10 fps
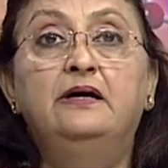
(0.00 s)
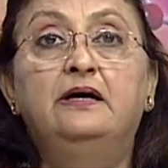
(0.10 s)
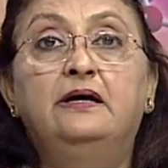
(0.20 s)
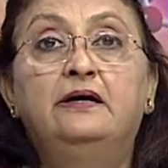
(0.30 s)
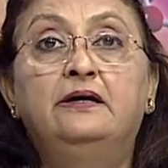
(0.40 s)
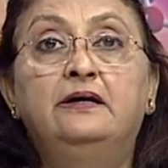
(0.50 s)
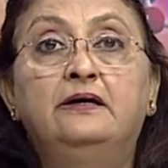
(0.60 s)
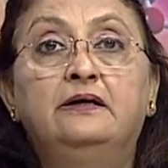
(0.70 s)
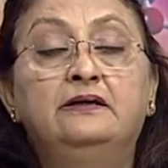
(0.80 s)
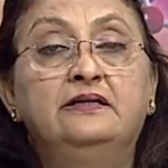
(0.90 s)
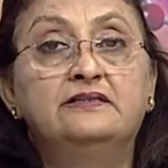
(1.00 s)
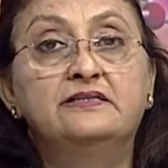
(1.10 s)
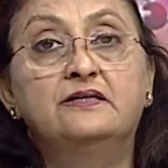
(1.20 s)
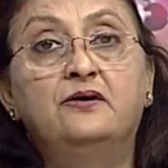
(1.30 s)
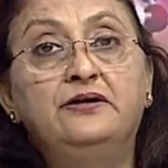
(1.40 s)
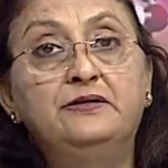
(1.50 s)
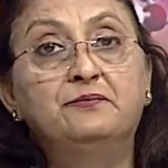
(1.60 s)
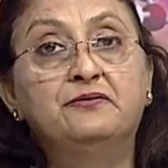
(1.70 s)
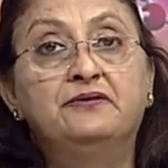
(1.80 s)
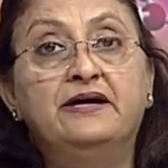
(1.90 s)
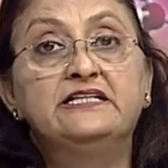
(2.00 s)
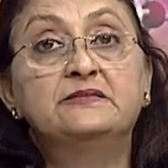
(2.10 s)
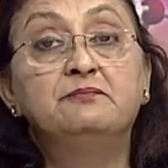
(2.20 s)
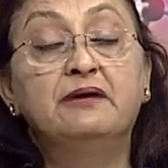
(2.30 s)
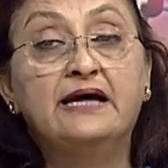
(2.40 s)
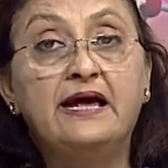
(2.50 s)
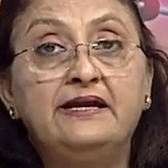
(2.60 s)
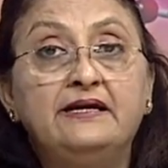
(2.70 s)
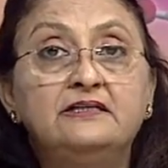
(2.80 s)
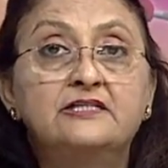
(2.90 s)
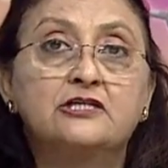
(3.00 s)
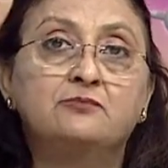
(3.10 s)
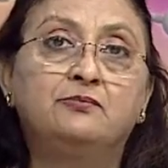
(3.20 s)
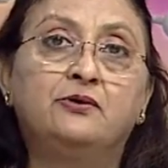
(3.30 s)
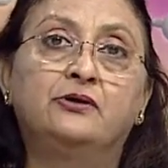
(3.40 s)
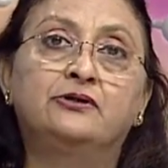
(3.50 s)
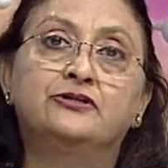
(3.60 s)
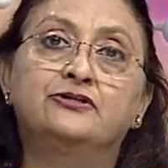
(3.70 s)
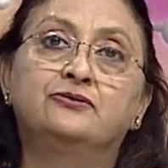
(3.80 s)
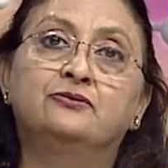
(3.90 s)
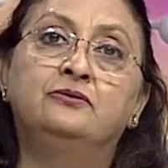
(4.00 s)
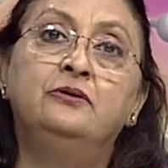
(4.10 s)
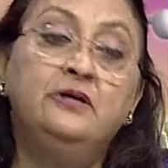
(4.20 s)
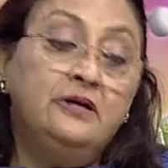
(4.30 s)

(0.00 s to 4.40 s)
and uh, this is how it provides mechanical support to